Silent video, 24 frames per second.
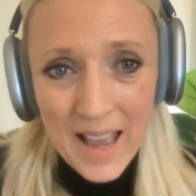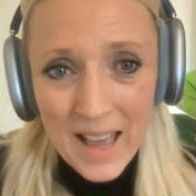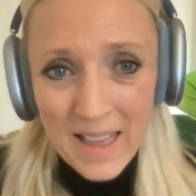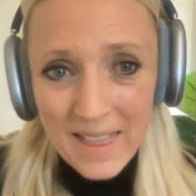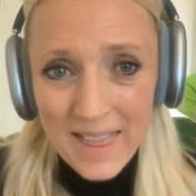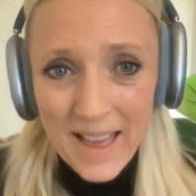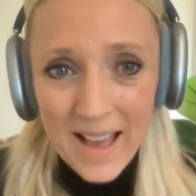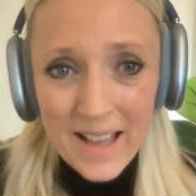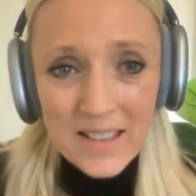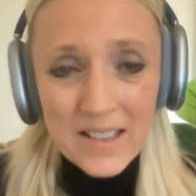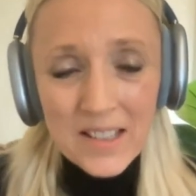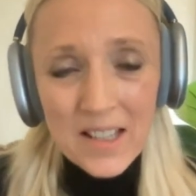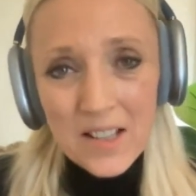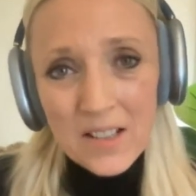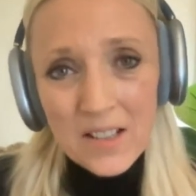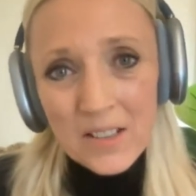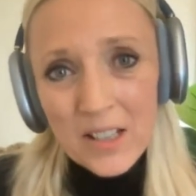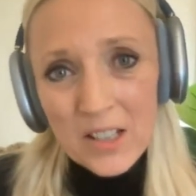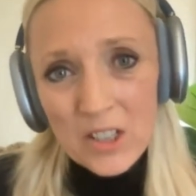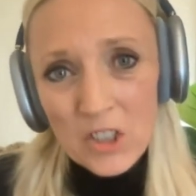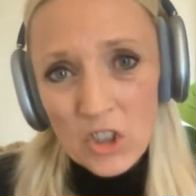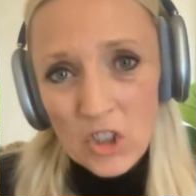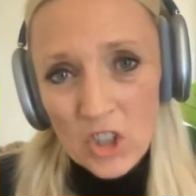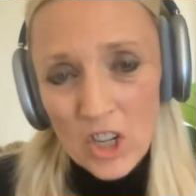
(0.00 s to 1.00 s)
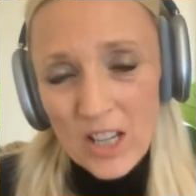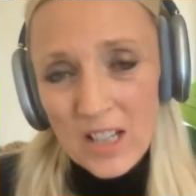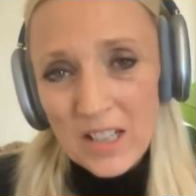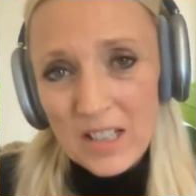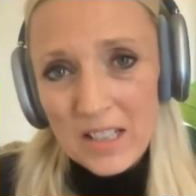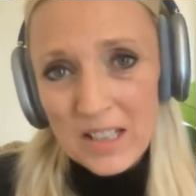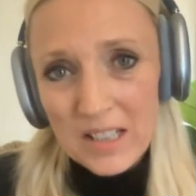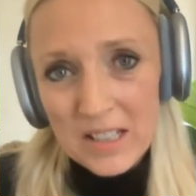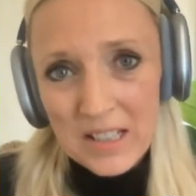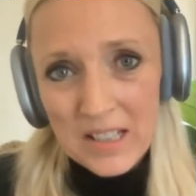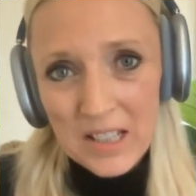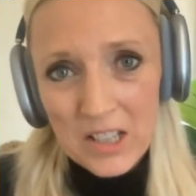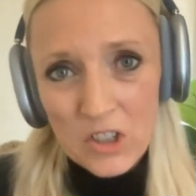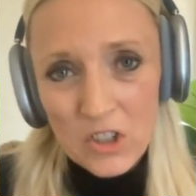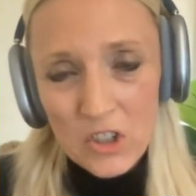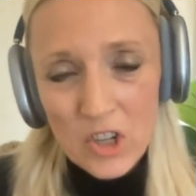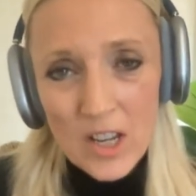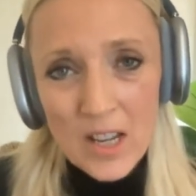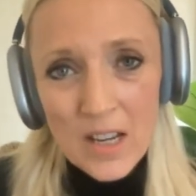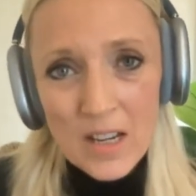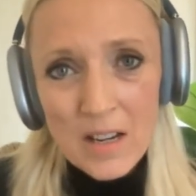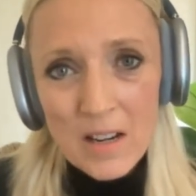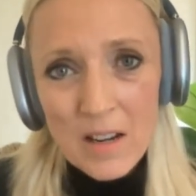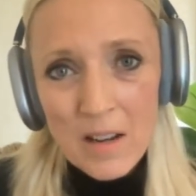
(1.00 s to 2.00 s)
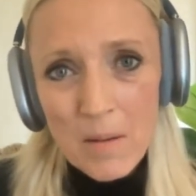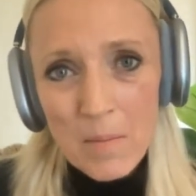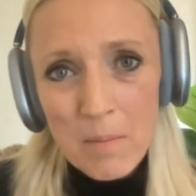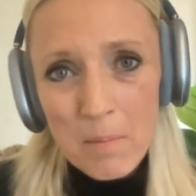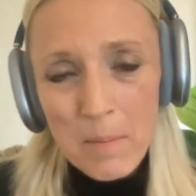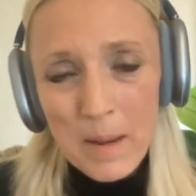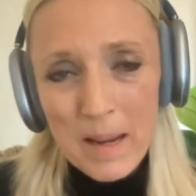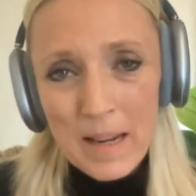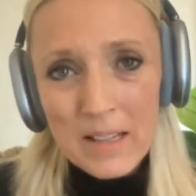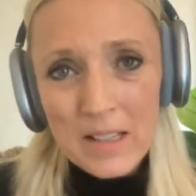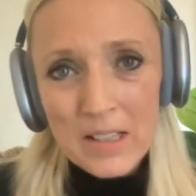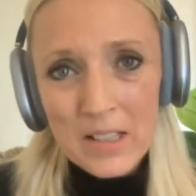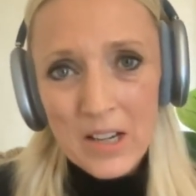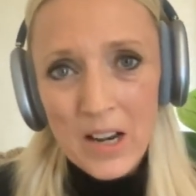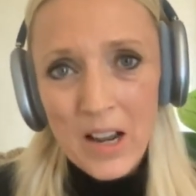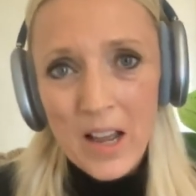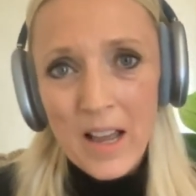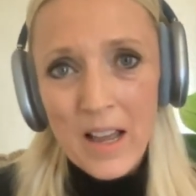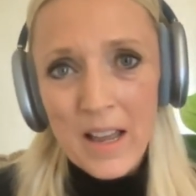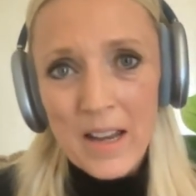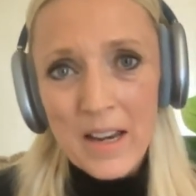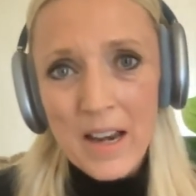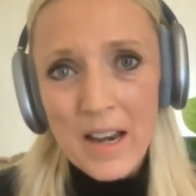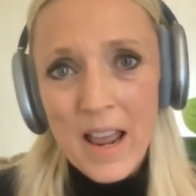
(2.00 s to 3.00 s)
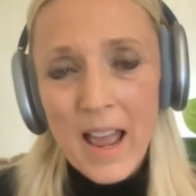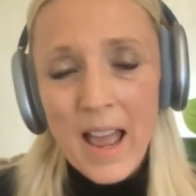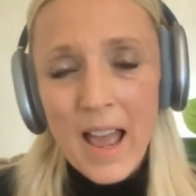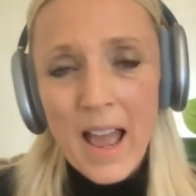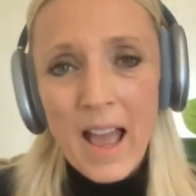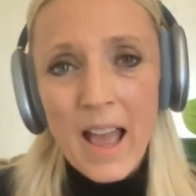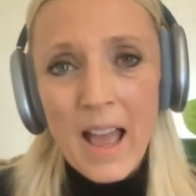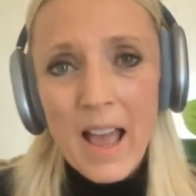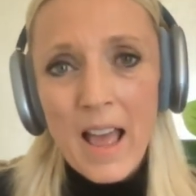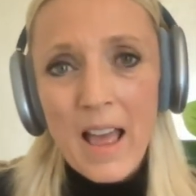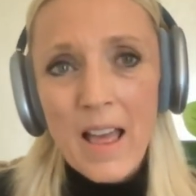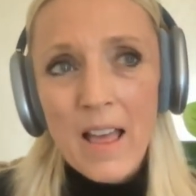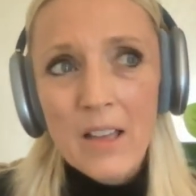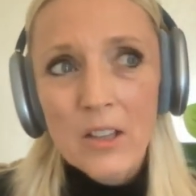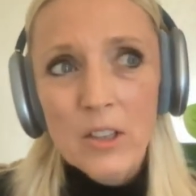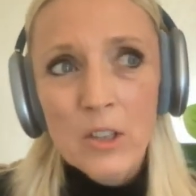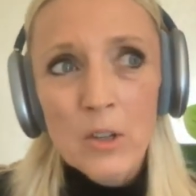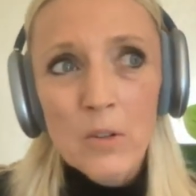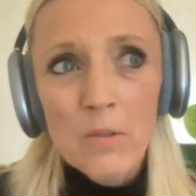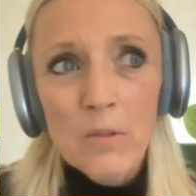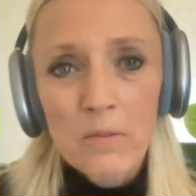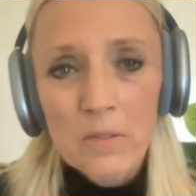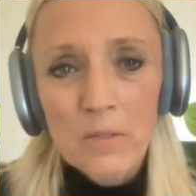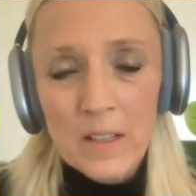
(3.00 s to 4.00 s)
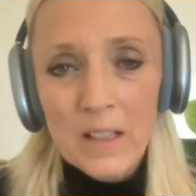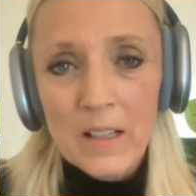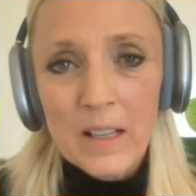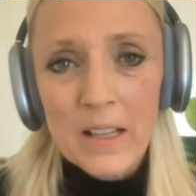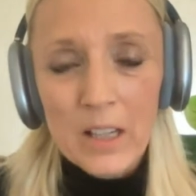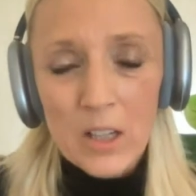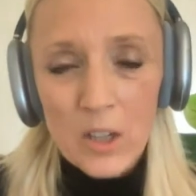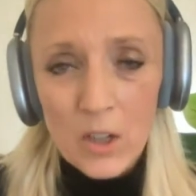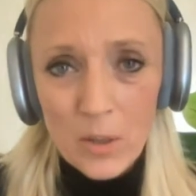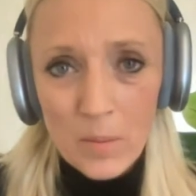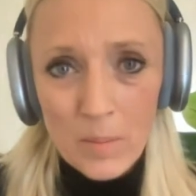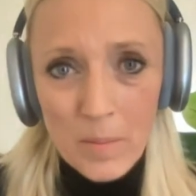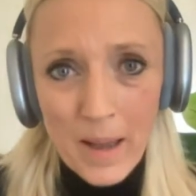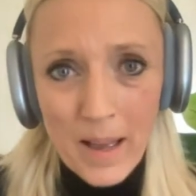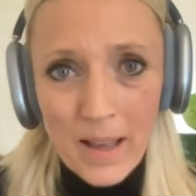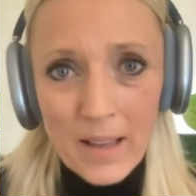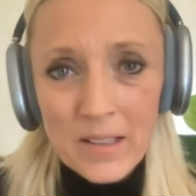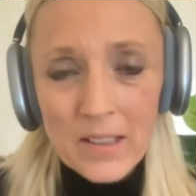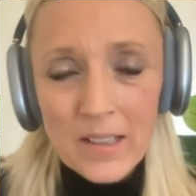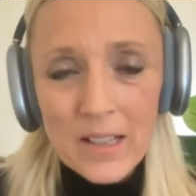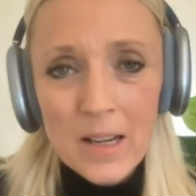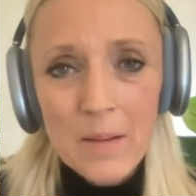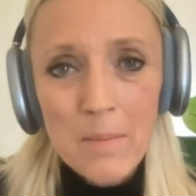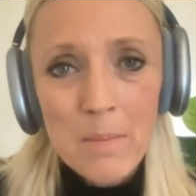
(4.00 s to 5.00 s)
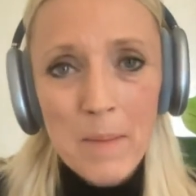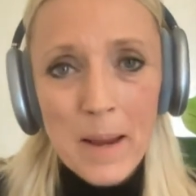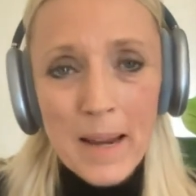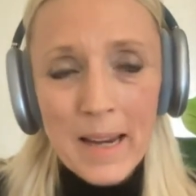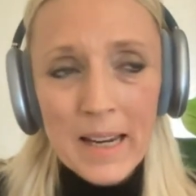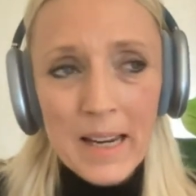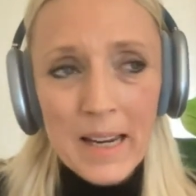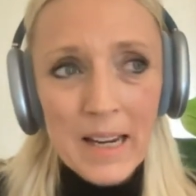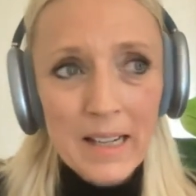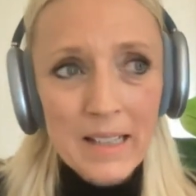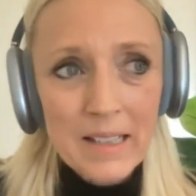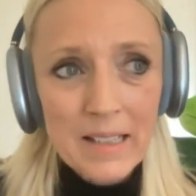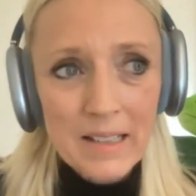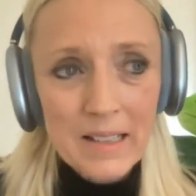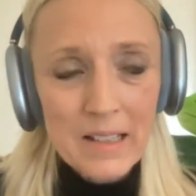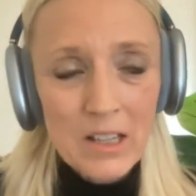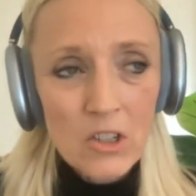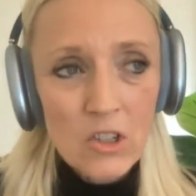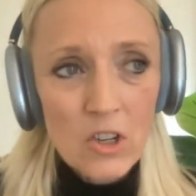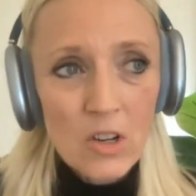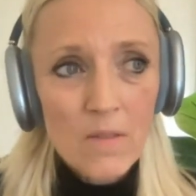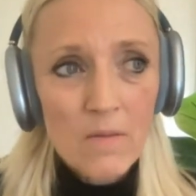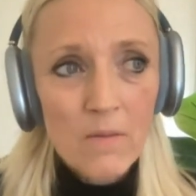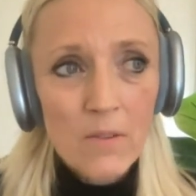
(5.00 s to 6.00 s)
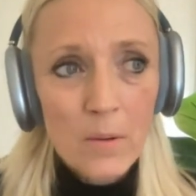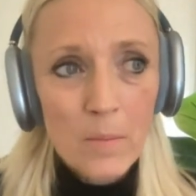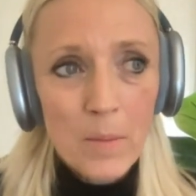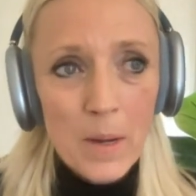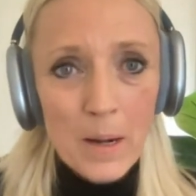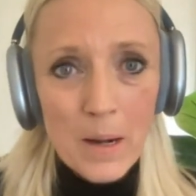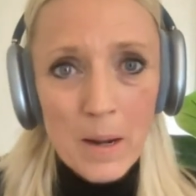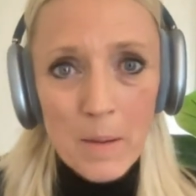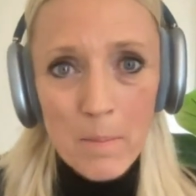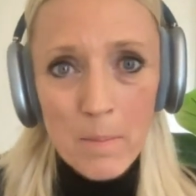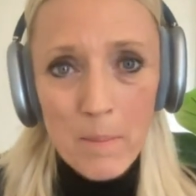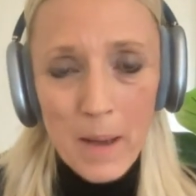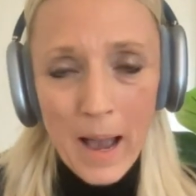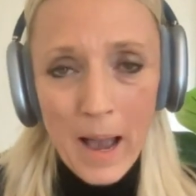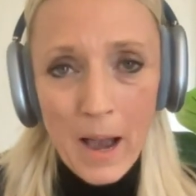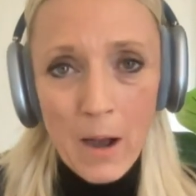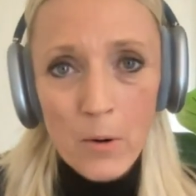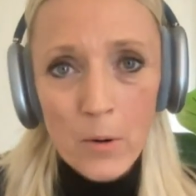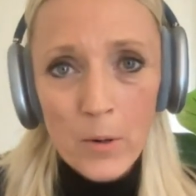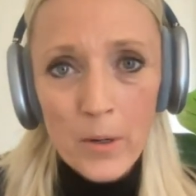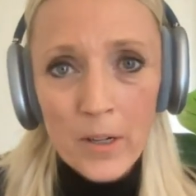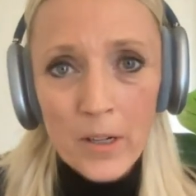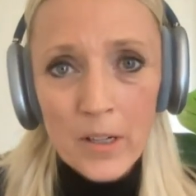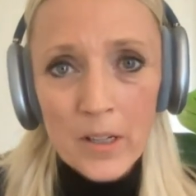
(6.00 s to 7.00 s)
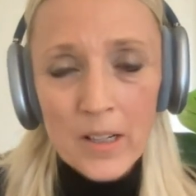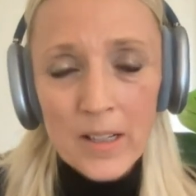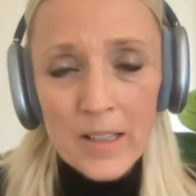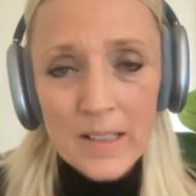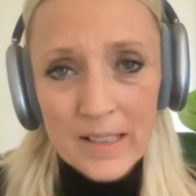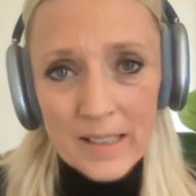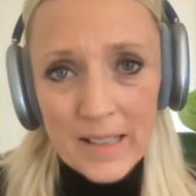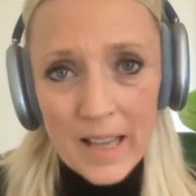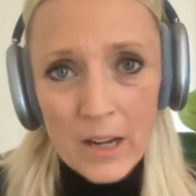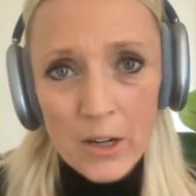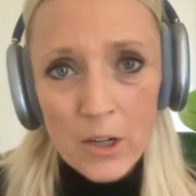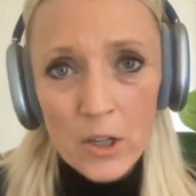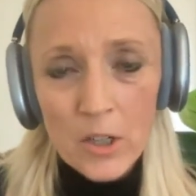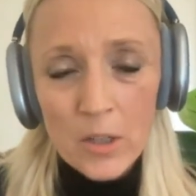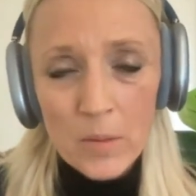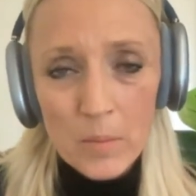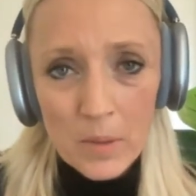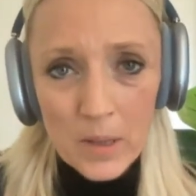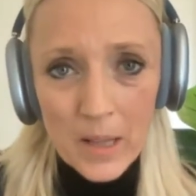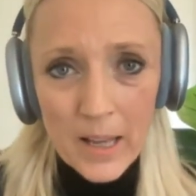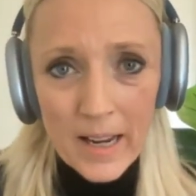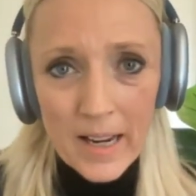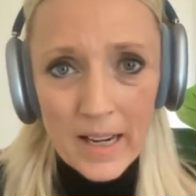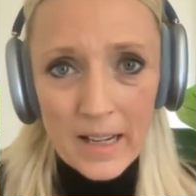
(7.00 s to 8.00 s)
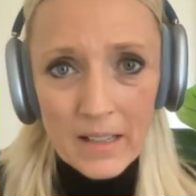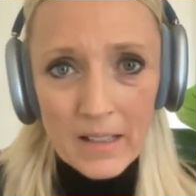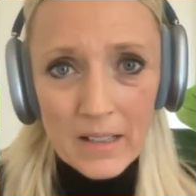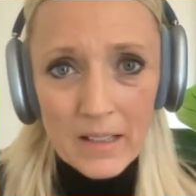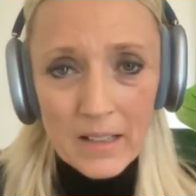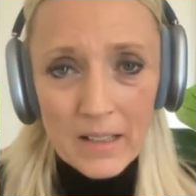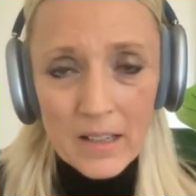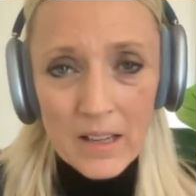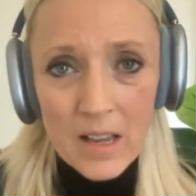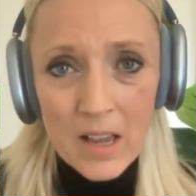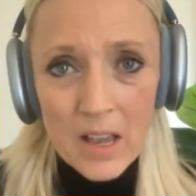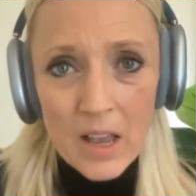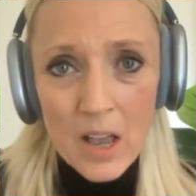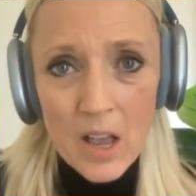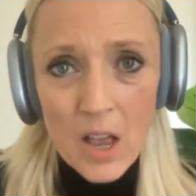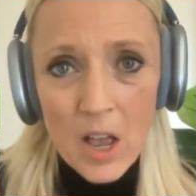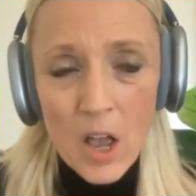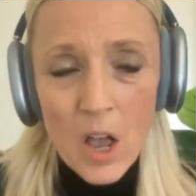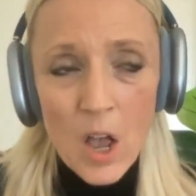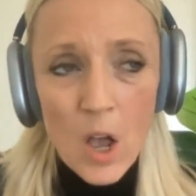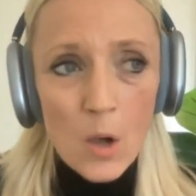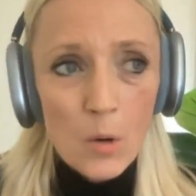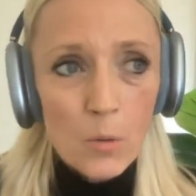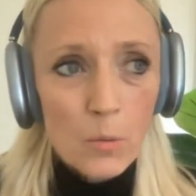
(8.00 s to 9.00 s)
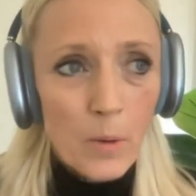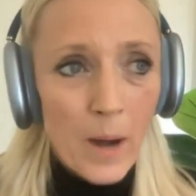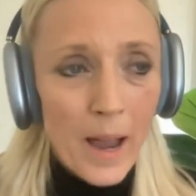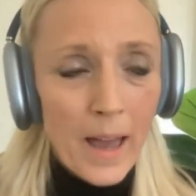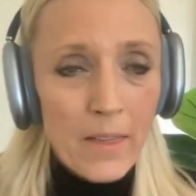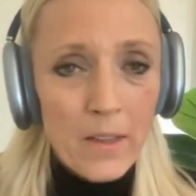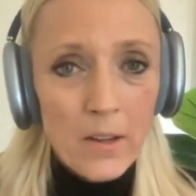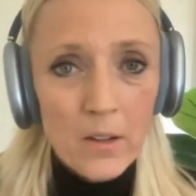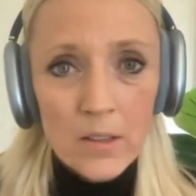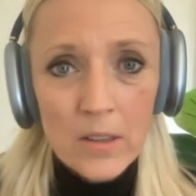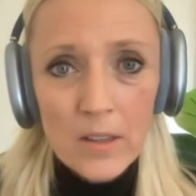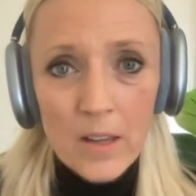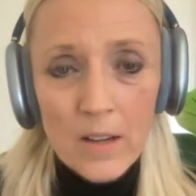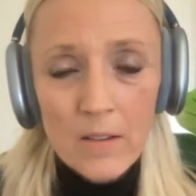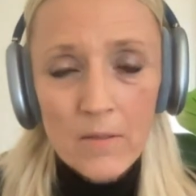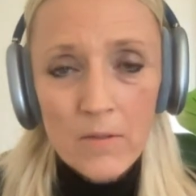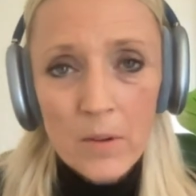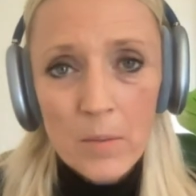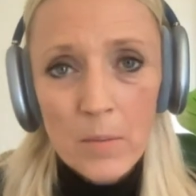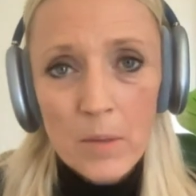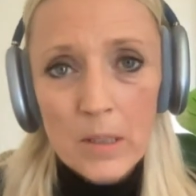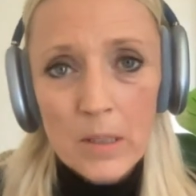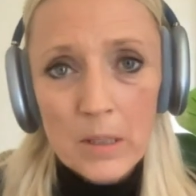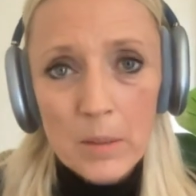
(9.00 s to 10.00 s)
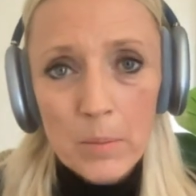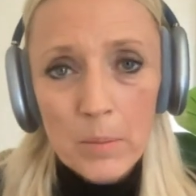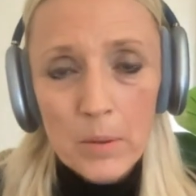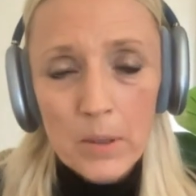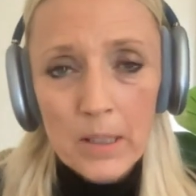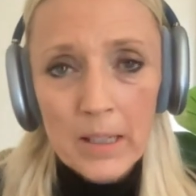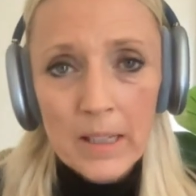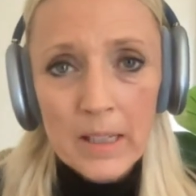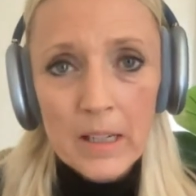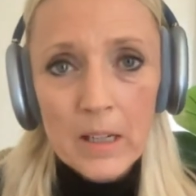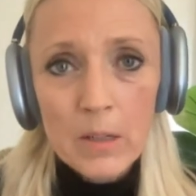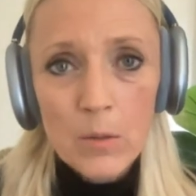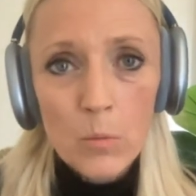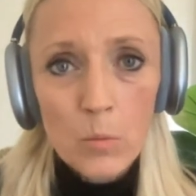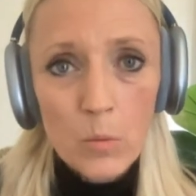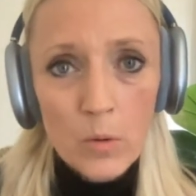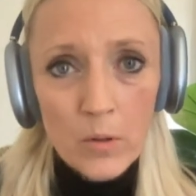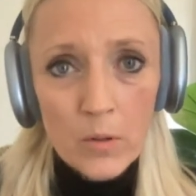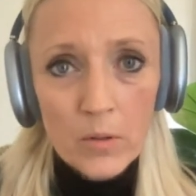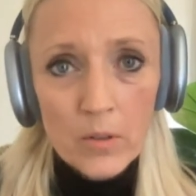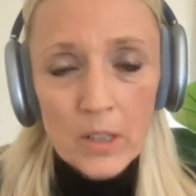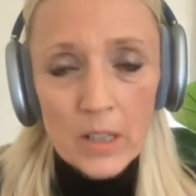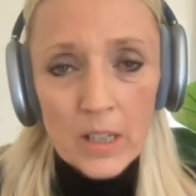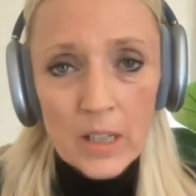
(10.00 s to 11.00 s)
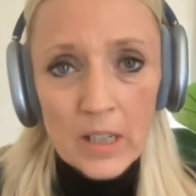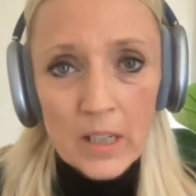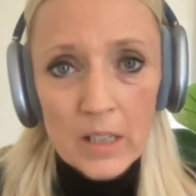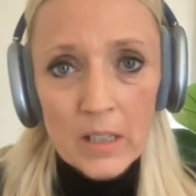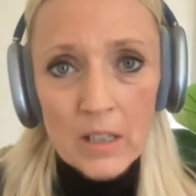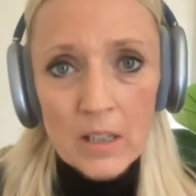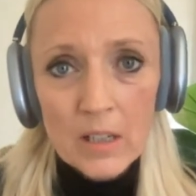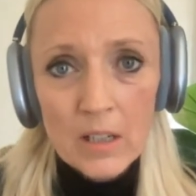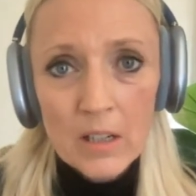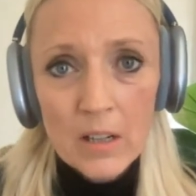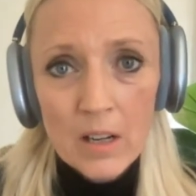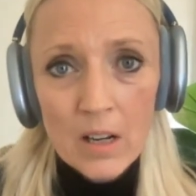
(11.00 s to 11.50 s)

That's a legit decision based on you feeling your best and making a decision from an empowered, centered place rather than from a depleted, wounded,